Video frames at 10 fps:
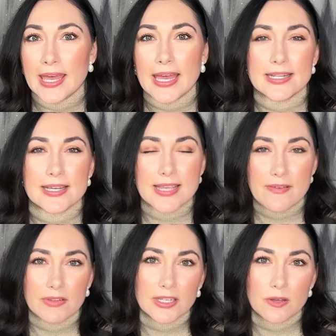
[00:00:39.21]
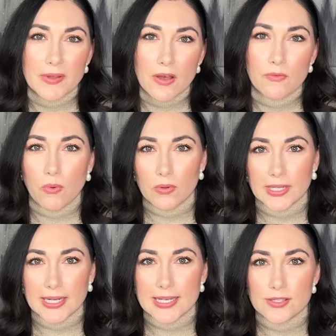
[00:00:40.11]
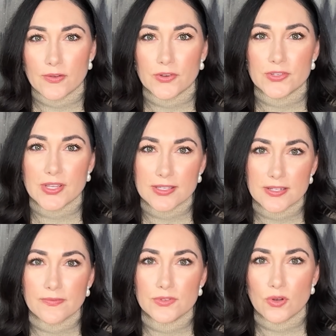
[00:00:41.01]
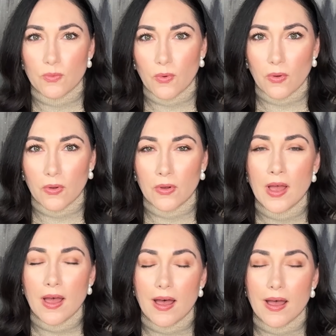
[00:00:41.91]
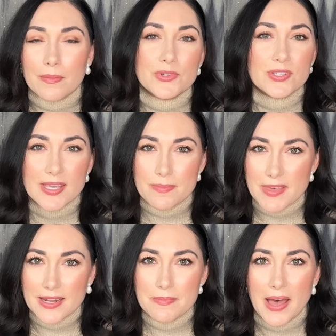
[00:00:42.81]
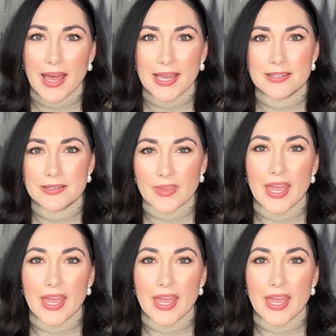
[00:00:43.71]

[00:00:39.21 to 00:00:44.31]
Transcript: It does have a little bit of wool in it, so if you're sensitive to wool, just keep that in mind.